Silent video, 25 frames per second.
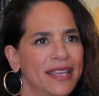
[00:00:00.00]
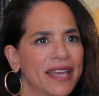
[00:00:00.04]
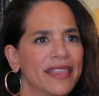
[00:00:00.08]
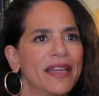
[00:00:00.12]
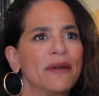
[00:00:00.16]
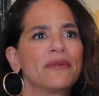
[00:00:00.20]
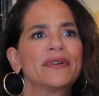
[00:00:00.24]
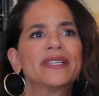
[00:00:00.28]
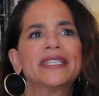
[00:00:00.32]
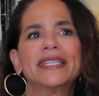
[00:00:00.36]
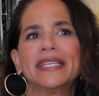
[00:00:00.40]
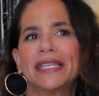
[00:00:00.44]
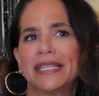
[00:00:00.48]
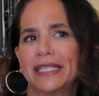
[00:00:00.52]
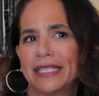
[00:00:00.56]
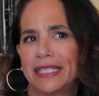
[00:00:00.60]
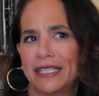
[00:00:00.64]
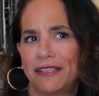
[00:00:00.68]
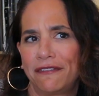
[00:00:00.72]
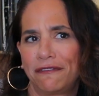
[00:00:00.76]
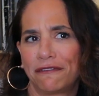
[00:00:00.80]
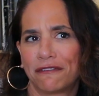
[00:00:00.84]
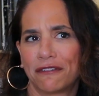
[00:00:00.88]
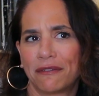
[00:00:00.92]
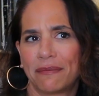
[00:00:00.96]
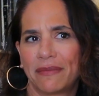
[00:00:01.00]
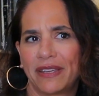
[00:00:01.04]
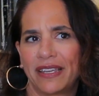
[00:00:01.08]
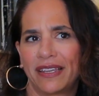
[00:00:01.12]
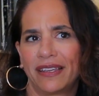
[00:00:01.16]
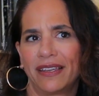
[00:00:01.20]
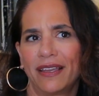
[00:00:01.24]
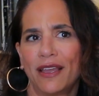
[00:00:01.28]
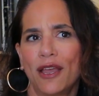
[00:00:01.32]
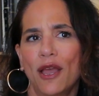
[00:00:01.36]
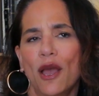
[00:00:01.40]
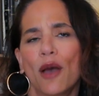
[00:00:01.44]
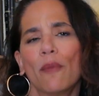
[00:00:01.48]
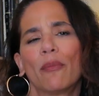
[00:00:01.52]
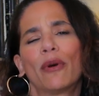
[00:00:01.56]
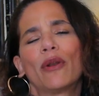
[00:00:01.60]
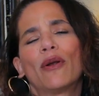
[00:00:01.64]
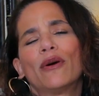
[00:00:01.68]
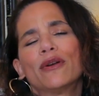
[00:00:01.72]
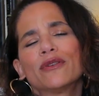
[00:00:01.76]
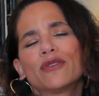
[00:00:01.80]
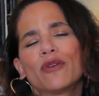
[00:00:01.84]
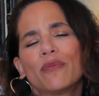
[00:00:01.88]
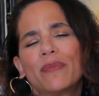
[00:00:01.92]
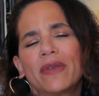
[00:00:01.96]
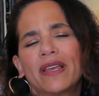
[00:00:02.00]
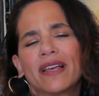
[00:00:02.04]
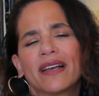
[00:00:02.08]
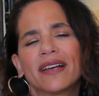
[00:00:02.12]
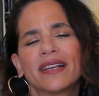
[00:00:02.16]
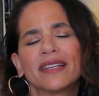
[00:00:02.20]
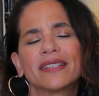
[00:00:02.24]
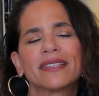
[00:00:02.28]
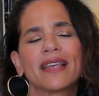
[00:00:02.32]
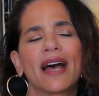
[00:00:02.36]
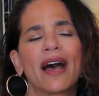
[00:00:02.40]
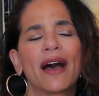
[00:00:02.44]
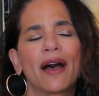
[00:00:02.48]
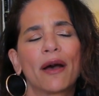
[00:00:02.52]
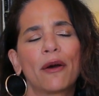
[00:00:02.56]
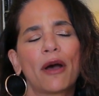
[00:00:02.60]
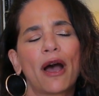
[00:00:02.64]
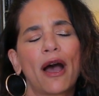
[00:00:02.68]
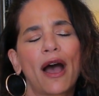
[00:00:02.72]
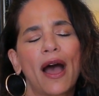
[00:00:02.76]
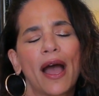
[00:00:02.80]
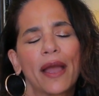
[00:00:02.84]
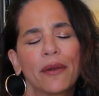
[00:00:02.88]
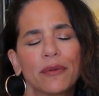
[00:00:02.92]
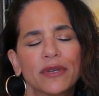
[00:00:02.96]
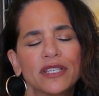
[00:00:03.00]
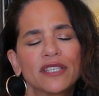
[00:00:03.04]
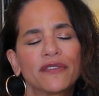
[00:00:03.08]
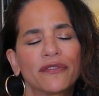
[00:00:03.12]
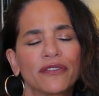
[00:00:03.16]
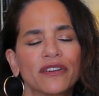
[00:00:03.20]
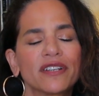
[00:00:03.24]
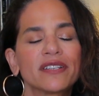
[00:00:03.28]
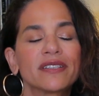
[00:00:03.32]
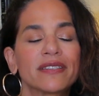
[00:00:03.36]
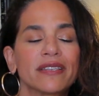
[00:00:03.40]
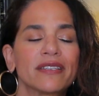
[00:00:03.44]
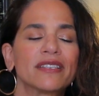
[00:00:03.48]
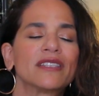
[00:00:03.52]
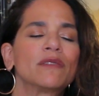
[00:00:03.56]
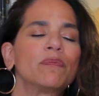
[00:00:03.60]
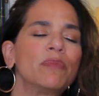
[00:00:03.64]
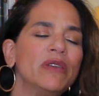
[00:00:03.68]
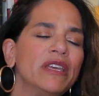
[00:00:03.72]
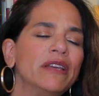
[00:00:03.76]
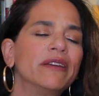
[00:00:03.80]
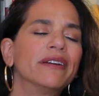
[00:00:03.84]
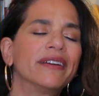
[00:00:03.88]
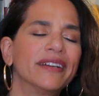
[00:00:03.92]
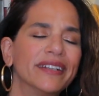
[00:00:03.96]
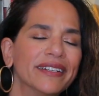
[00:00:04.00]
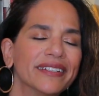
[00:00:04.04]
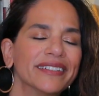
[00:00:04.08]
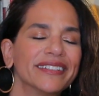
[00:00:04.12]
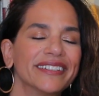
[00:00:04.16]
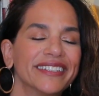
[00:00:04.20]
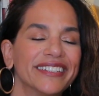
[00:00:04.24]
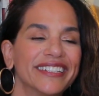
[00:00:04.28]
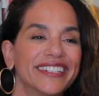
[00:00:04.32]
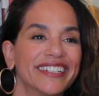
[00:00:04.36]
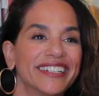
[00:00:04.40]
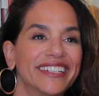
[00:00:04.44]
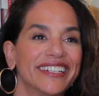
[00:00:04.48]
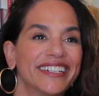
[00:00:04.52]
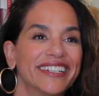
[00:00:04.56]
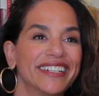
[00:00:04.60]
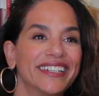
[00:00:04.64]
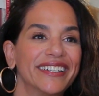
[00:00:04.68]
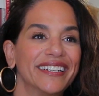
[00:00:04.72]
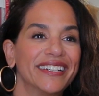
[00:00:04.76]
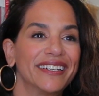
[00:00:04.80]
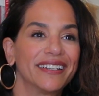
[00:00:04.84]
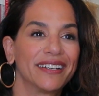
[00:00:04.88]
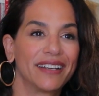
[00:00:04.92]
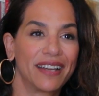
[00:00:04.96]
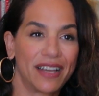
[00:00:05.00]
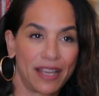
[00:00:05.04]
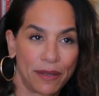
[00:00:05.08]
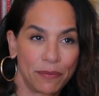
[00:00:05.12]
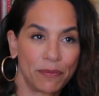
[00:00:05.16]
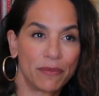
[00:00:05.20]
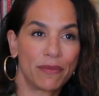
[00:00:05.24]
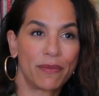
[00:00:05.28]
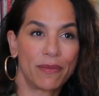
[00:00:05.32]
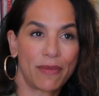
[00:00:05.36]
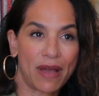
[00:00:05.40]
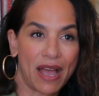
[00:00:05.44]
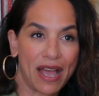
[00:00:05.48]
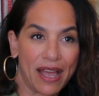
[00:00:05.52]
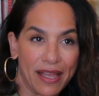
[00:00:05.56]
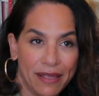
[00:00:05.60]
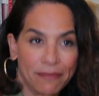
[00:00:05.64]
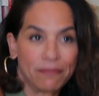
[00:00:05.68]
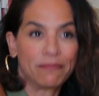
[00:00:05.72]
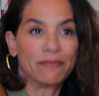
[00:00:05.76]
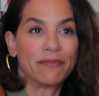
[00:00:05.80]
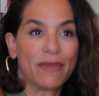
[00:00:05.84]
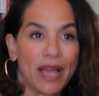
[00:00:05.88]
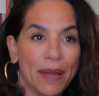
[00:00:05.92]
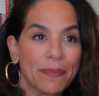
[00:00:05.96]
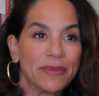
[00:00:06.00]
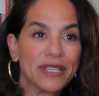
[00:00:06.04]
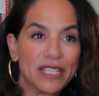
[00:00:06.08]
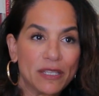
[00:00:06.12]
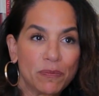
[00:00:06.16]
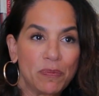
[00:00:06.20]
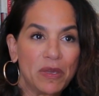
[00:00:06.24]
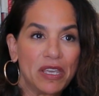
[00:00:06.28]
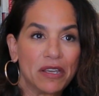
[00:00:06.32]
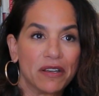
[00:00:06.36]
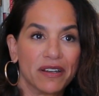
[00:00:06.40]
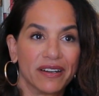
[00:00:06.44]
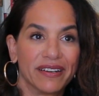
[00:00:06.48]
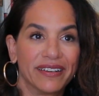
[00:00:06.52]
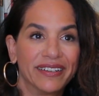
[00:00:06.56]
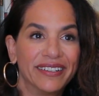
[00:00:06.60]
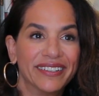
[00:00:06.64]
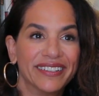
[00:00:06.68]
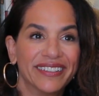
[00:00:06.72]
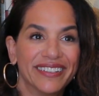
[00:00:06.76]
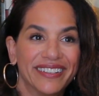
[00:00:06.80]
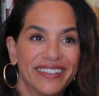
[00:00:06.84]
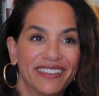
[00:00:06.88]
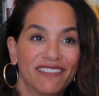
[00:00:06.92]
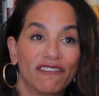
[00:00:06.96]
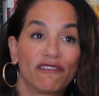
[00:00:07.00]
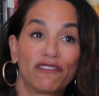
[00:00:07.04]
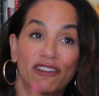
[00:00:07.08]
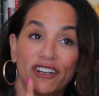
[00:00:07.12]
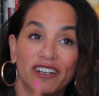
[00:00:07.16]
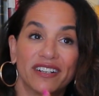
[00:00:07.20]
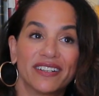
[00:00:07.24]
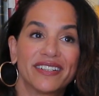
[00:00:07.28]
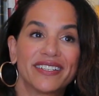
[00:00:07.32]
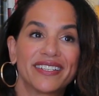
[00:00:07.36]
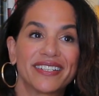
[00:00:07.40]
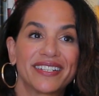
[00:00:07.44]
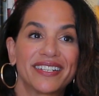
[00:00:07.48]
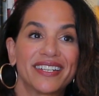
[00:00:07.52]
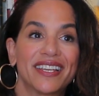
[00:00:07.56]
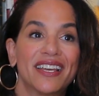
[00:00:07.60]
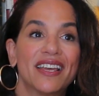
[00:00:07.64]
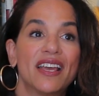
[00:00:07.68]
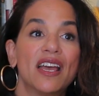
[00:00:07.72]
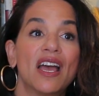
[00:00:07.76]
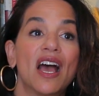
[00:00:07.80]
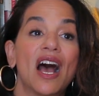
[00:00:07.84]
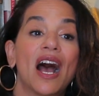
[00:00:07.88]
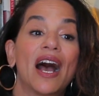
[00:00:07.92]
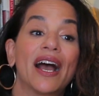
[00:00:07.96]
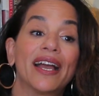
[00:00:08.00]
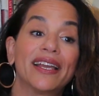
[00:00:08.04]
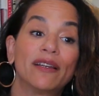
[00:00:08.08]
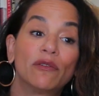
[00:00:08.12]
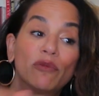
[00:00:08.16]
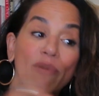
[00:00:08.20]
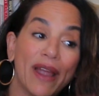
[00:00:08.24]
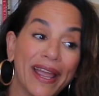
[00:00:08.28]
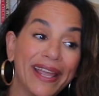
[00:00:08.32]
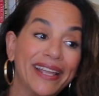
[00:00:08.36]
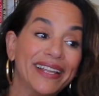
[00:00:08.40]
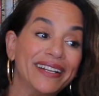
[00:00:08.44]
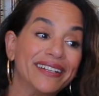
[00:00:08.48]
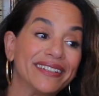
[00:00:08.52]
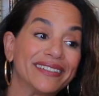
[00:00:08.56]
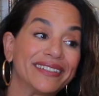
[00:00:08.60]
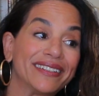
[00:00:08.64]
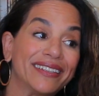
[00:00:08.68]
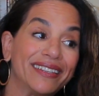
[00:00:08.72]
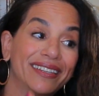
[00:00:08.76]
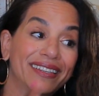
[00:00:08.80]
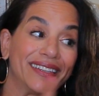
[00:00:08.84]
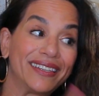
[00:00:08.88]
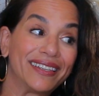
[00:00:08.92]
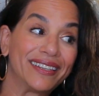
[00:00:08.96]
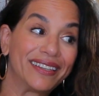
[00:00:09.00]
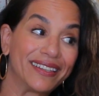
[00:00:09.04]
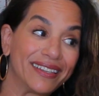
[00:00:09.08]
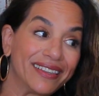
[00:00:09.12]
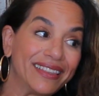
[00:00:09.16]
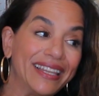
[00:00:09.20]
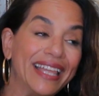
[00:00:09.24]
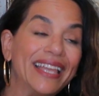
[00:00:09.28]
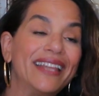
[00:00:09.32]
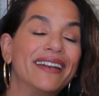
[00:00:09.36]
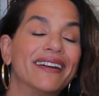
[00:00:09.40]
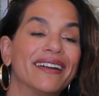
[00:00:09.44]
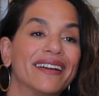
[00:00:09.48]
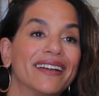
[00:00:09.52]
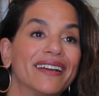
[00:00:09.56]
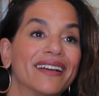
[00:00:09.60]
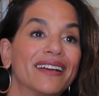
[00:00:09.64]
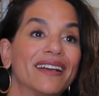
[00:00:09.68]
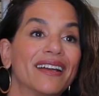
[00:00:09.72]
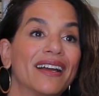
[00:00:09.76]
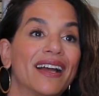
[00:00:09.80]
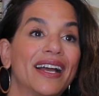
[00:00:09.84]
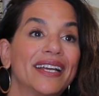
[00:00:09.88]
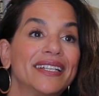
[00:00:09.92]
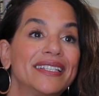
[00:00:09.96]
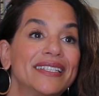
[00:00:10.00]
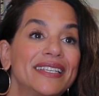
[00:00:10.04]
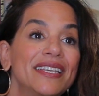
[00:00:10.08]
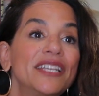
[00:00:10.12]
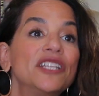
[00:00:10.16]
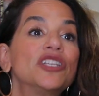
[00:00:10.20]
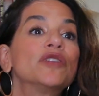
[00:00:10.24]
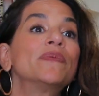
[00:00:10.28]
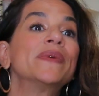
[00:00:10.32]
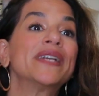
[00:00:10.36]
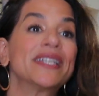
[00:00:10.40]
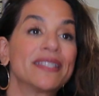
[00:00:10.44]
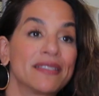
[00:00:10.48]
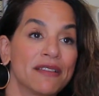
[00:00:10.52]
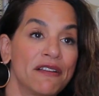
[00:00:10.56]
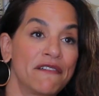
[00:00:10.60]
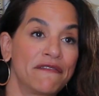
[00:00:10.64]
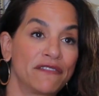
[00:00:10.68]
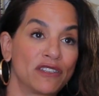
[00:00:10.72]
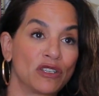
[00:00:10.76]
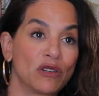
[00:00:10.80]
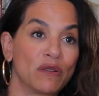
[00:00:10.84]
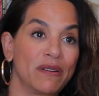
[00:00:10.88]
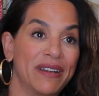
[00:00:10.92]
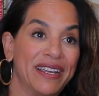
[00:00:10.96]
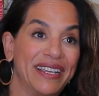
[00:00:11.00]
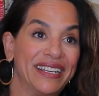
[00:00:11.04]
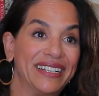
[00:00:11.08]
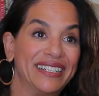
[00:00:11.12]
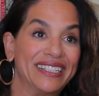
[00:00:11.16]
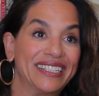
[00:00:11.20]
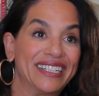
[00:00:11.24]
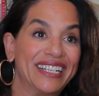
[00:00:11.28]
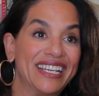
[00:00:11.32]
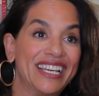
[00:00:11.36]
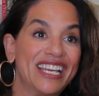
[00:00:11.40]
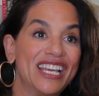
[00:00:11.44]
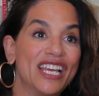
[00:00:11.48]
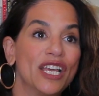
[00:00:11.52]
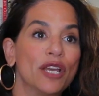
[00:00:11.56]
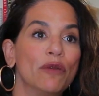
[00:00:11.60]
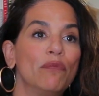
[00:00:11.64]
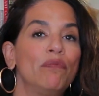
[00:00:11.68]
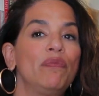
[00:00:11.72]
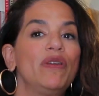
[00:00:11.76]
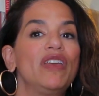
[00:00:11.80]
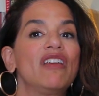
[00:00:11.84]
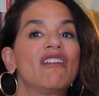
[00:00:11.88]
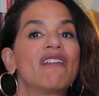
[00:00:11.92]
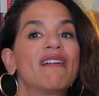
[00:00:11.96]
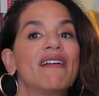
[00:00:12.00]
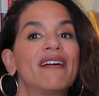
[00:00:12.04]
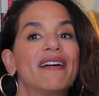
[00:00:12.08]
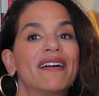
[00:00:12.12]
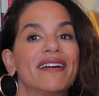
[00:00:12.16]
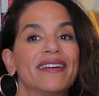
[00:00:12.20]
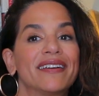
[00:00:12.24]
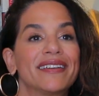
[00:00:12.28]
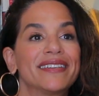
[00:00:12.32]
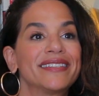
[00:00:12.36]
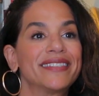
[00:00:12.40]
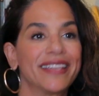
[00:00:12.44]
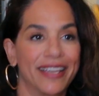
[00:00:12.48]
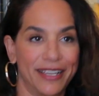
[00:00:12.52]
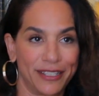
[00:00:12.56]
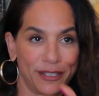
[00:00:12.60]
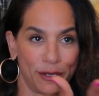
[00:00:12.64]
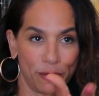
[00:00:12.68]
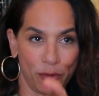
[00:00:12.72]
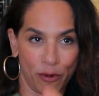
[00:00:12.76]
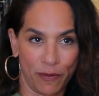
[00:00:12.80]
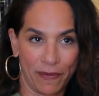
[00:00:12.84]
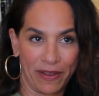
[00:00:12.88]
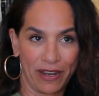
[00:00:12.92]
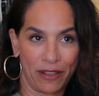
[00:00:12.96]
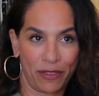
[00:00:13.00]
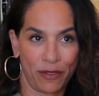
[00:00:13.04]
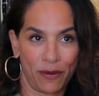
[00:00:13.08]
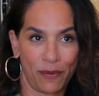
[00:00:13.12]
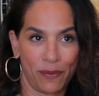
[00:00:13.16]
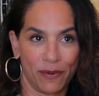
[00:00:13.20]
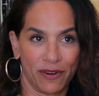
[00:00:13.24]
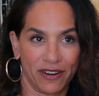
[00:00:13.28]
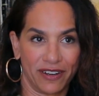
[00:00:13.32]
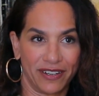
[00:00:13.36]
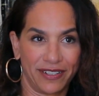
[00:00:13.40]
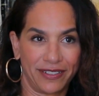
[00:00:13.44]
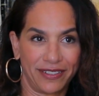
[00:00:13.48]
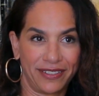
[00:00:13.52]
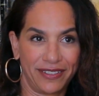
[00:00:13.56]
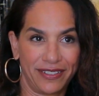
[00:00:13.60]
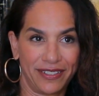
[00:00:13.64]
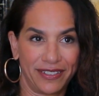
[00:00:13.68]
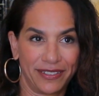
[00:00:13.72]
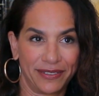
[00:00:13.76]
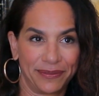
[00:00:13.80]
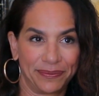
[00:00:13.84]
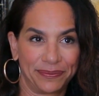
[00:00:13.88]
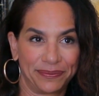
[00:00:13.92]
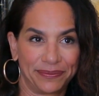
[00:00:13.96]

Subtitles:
Yeah, that was easy for me, but also because I was first a speaker. I'm a speaker first. I write later. I teach myself to write because as a woman in the world,